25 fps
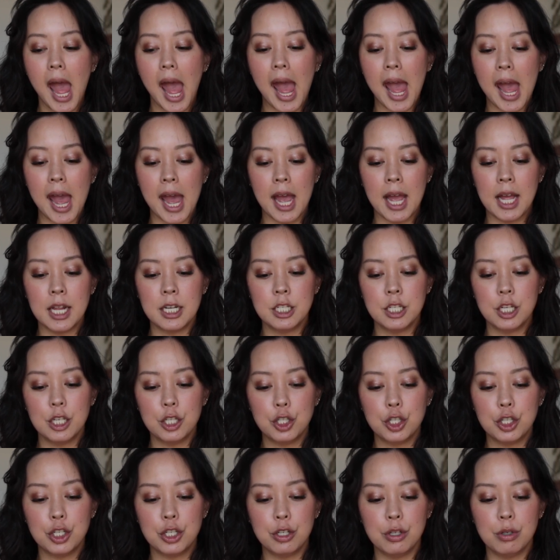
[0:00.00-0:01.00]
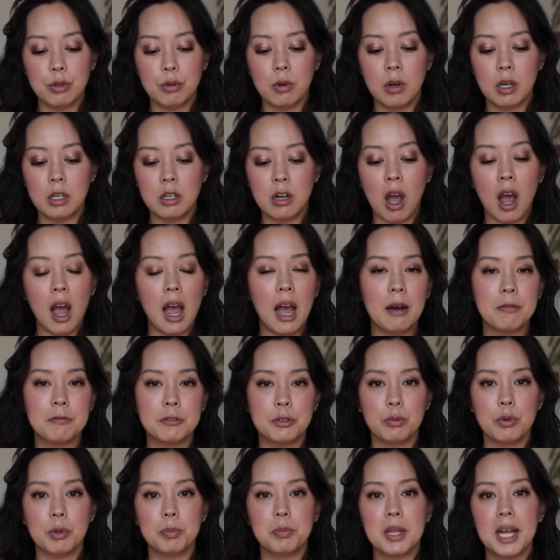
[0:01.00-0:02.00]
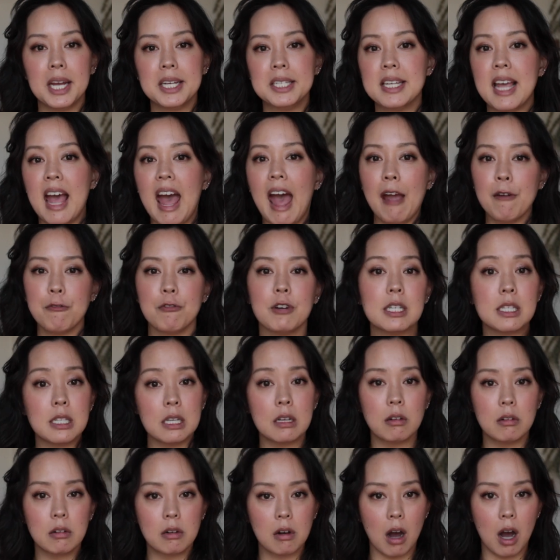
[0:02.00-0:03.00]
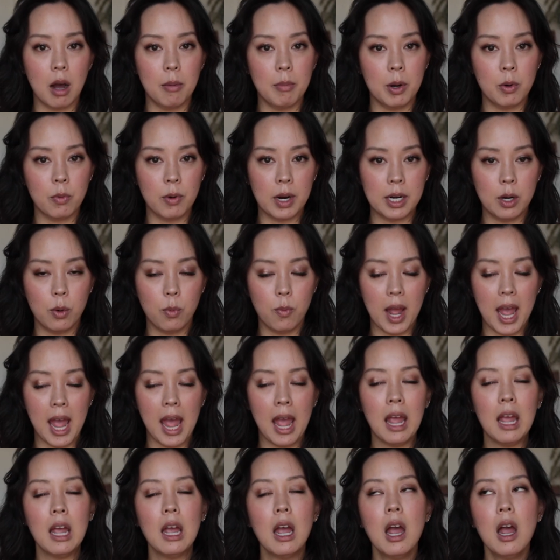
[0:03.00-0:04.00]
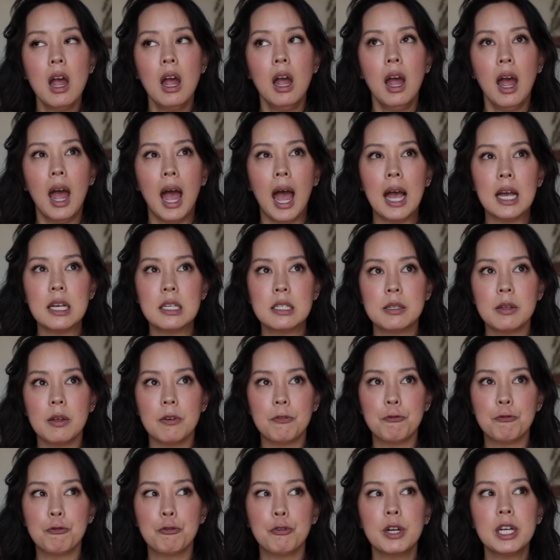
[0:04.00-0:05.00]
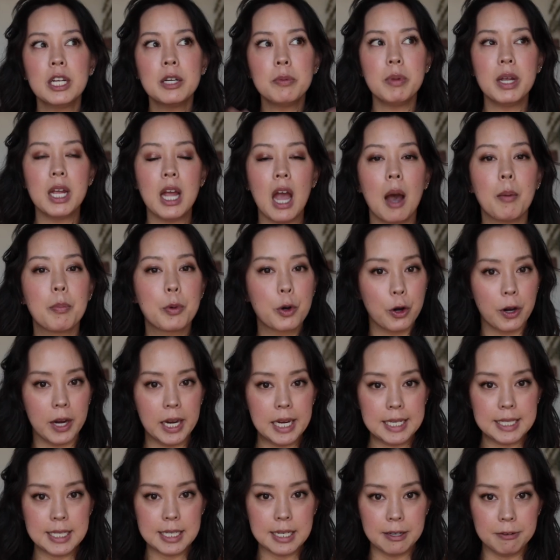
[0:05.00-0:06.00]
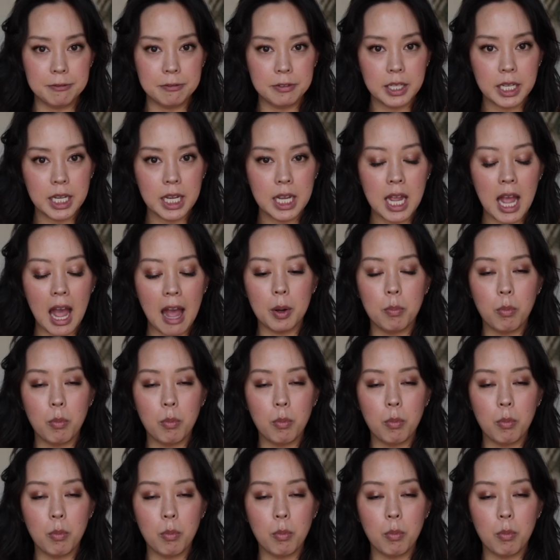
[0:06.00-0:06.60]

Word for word: and to not have to reply to every single comment right away has freed me up creatively,